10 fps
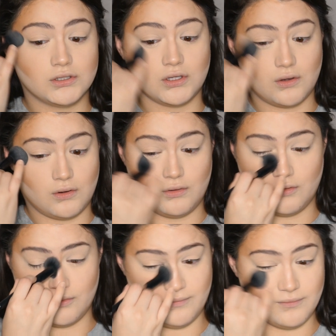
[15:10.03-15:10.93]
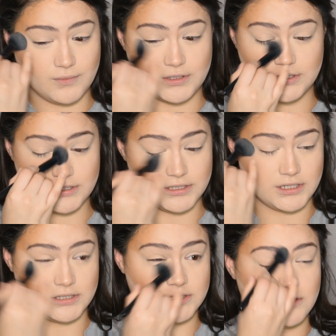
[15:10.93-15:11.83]
So we just
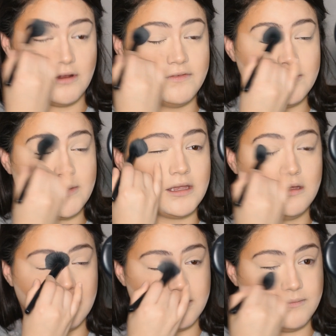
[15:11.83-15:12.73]
dusted off the bake.